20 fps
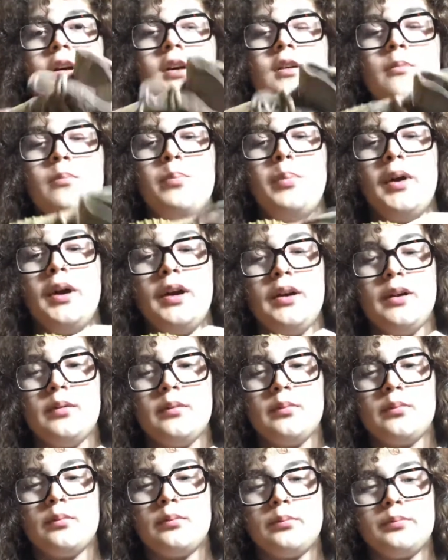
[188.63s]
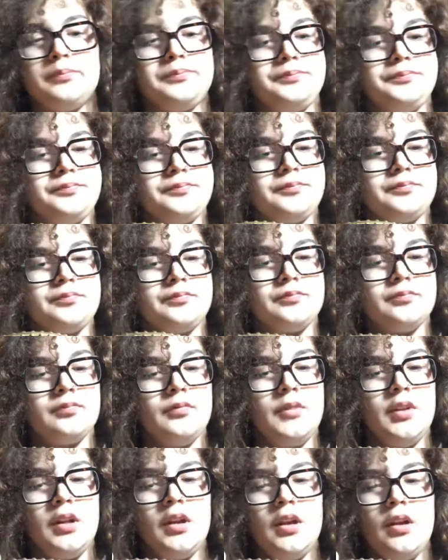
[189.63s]
But,
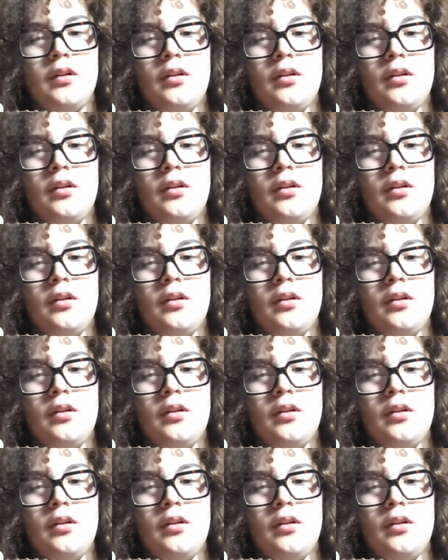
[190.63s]
you know,